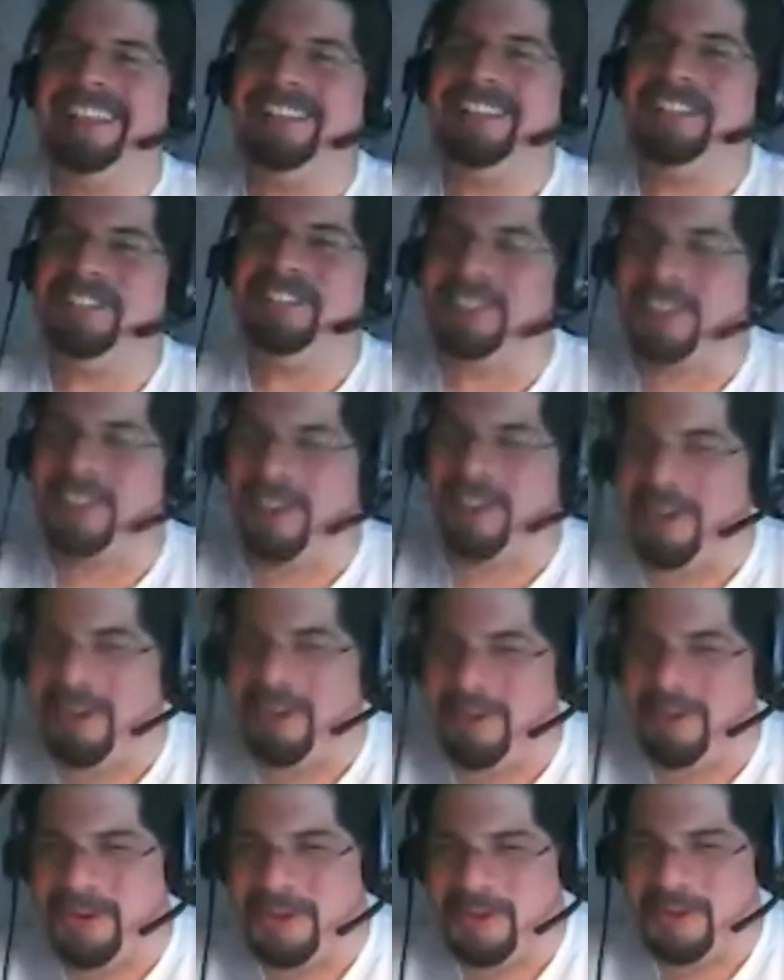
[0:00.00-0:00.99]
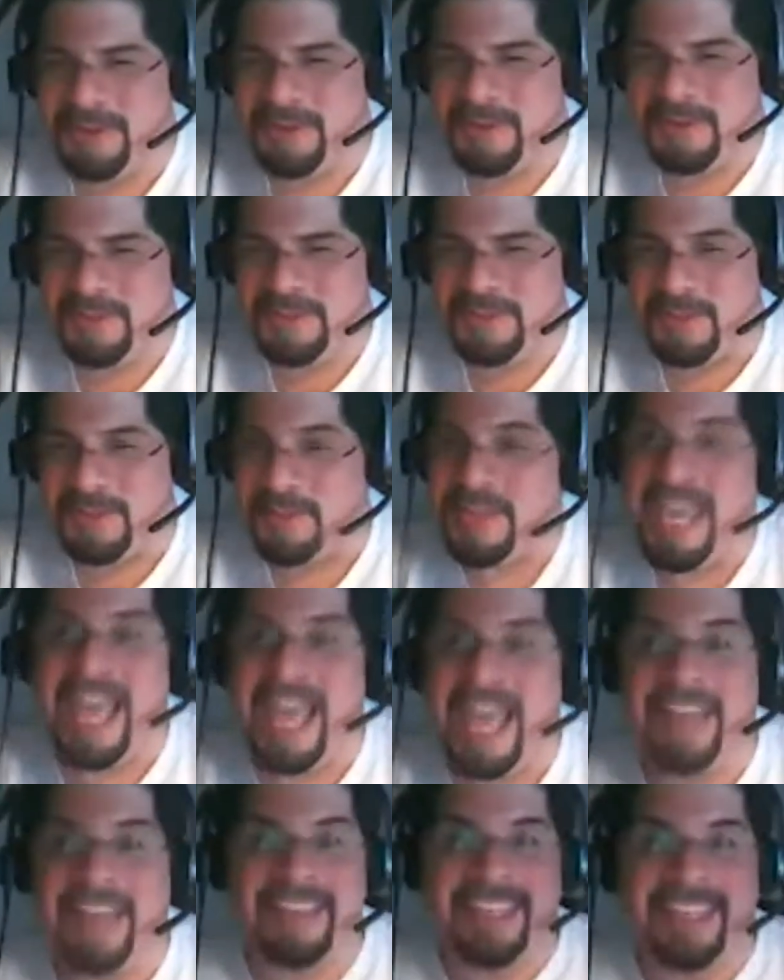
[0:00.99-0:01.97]
So yeah,
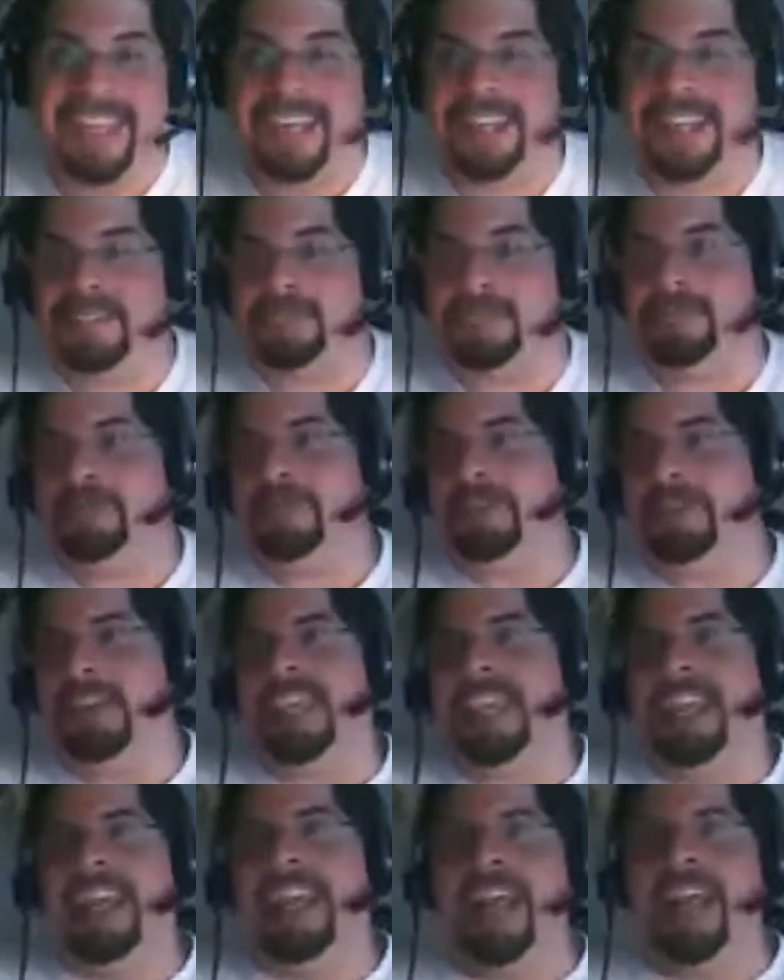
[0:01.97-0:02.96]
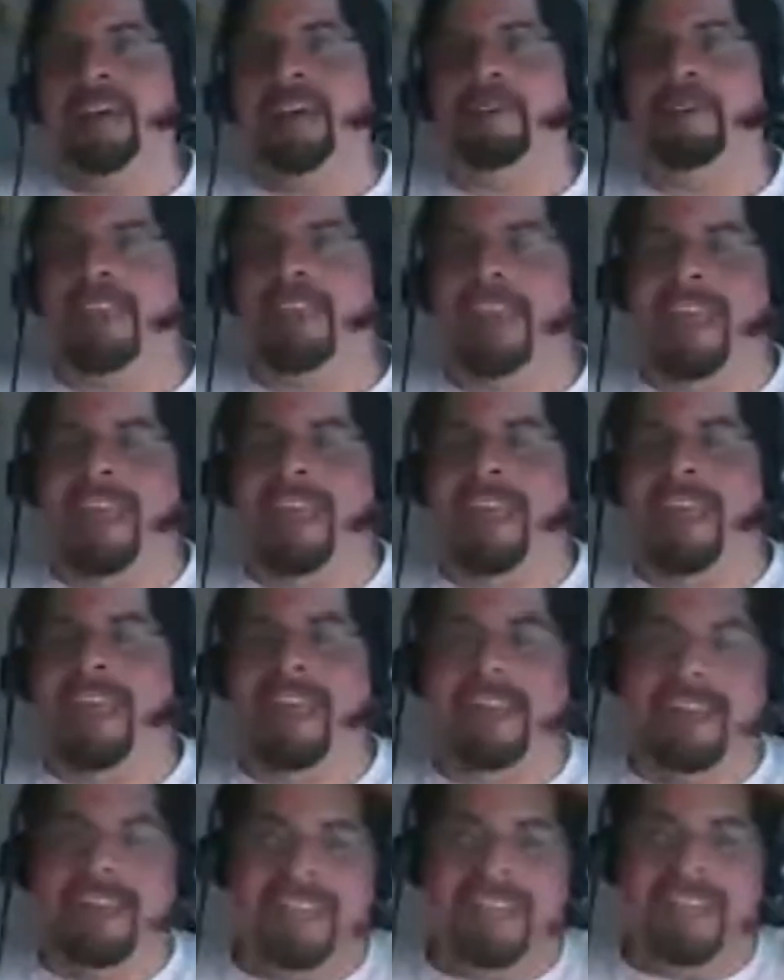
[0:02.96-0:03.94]
the kid is freaking out, and
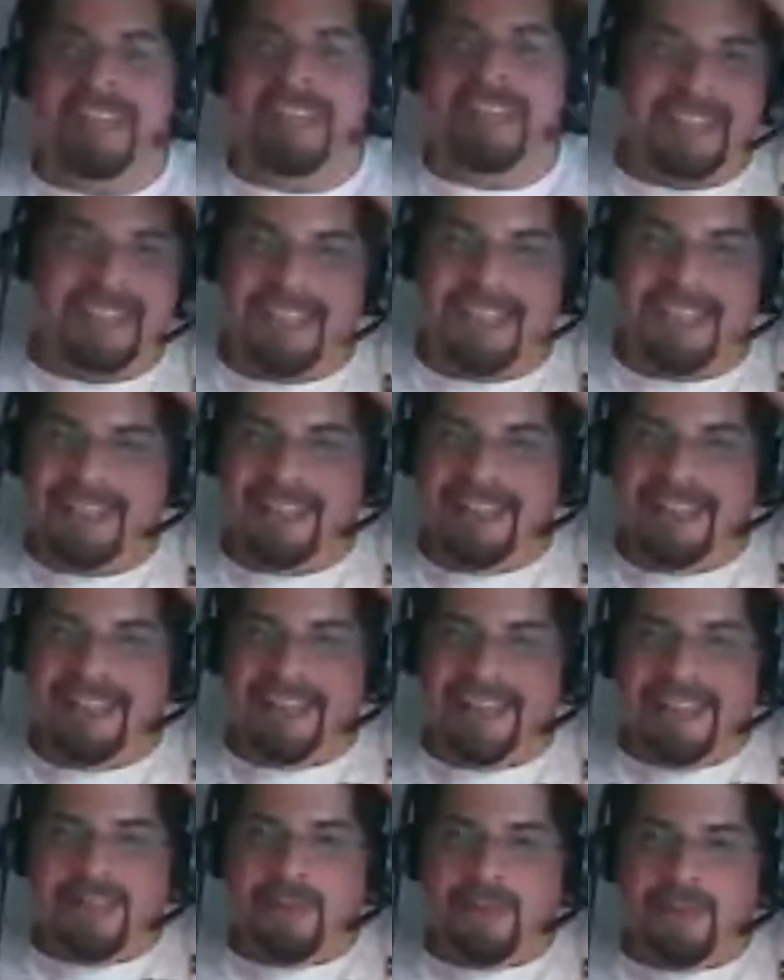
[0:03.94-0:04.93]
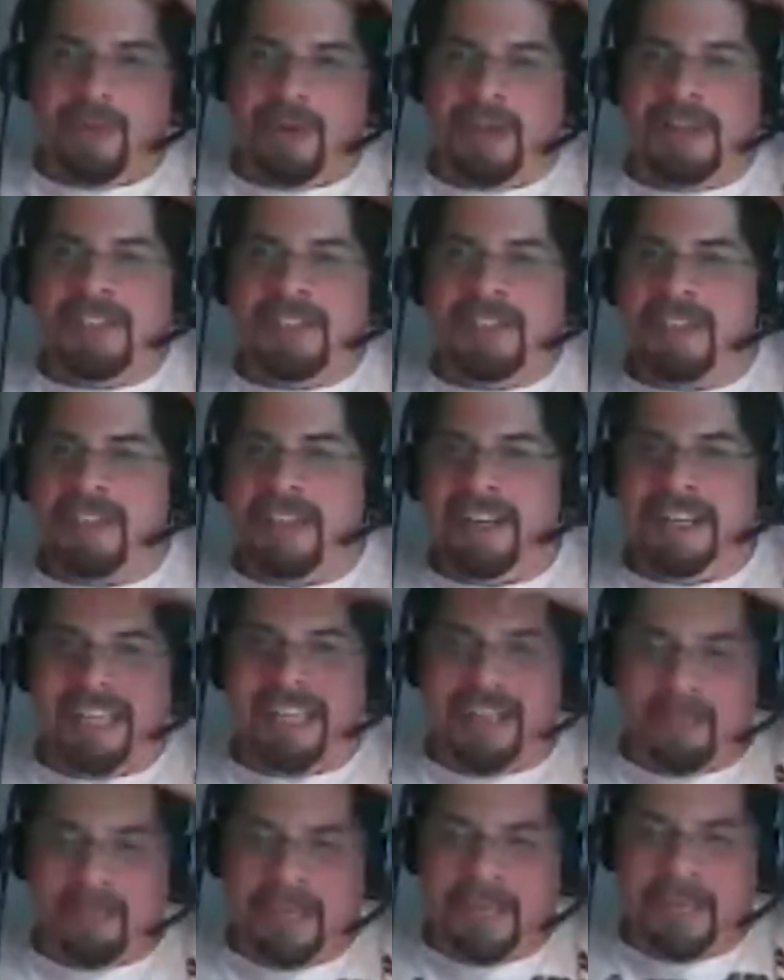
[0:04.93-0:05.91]
he's like, "The warden's gonna
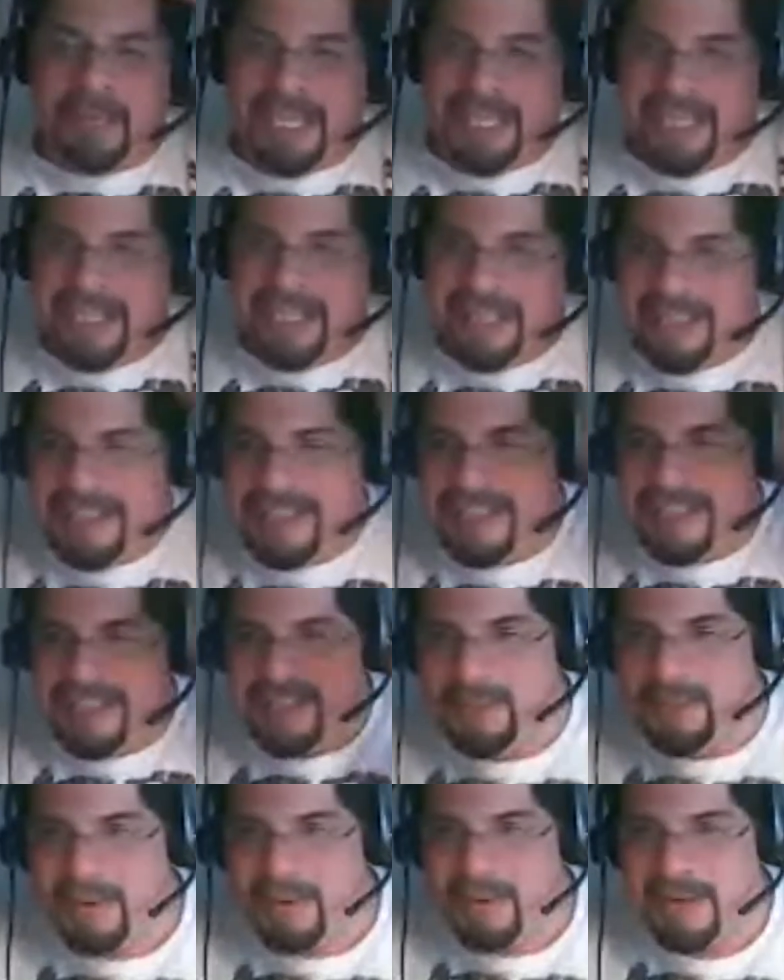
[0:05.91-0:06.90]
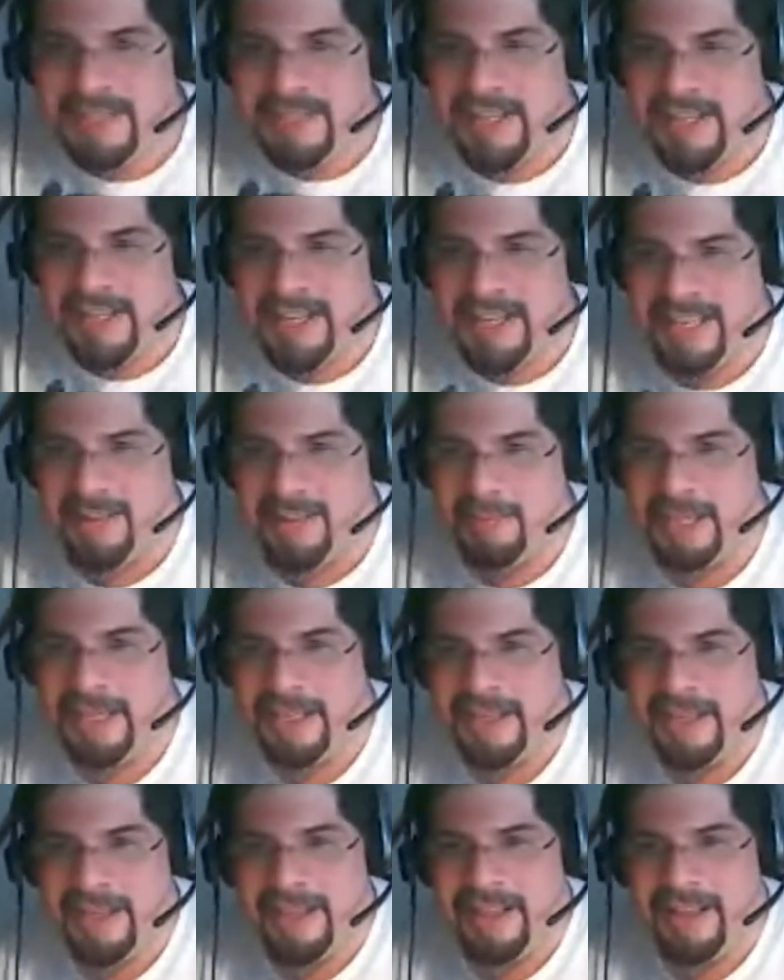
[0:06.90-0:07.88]
kill me. The warden's gonna kill
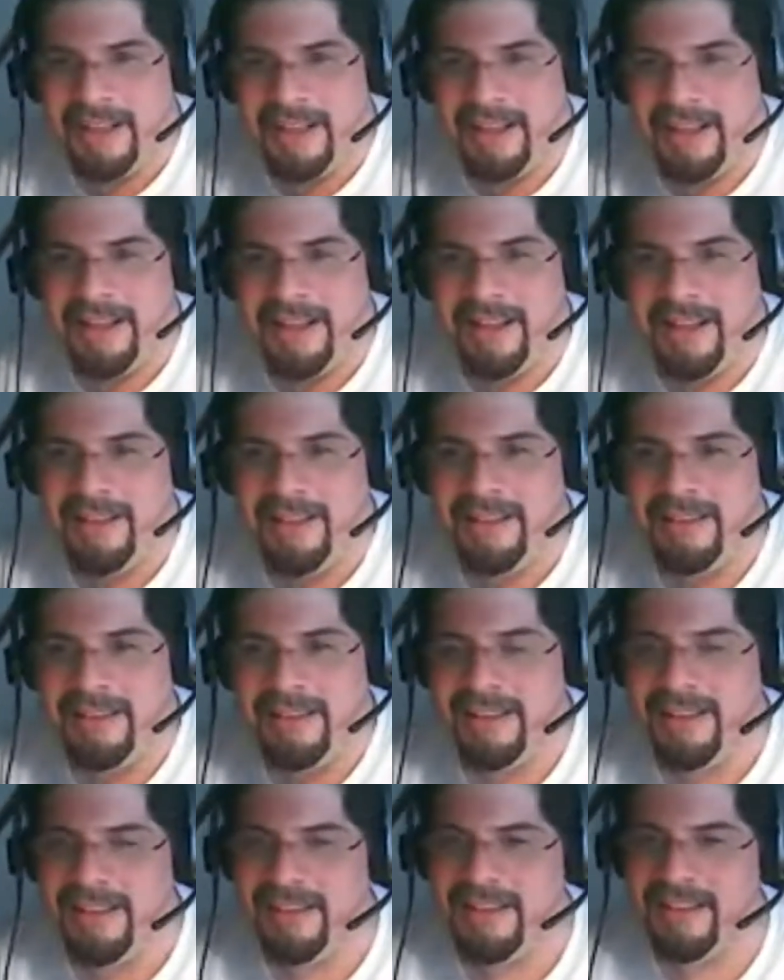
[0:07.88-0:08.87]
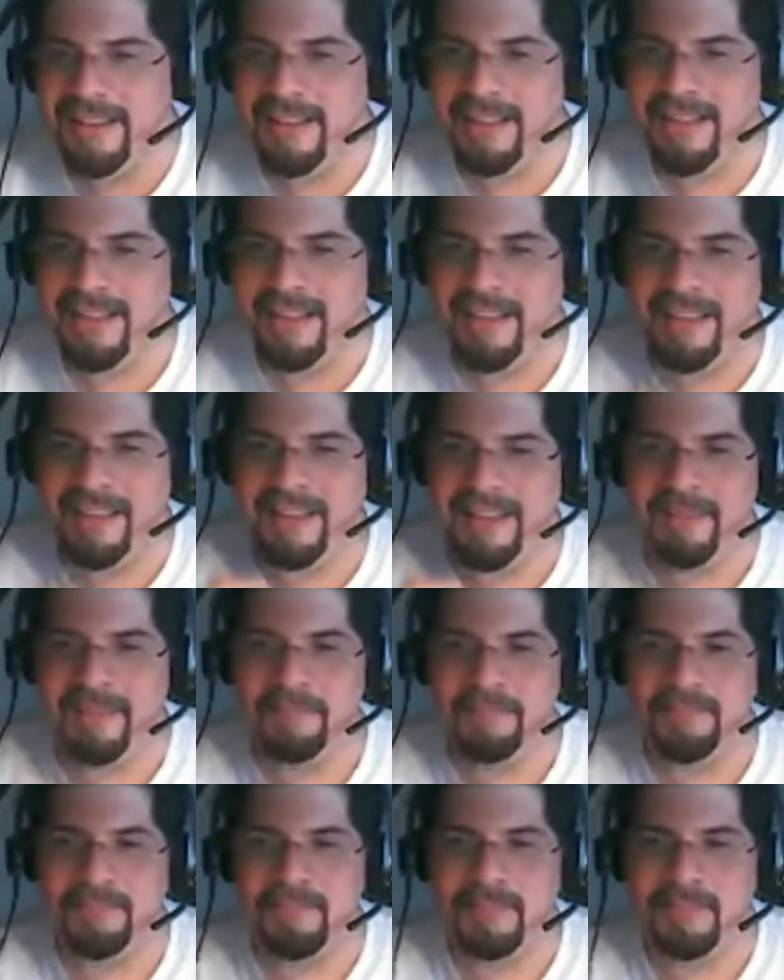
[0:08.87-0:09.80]
me." Uh, uh,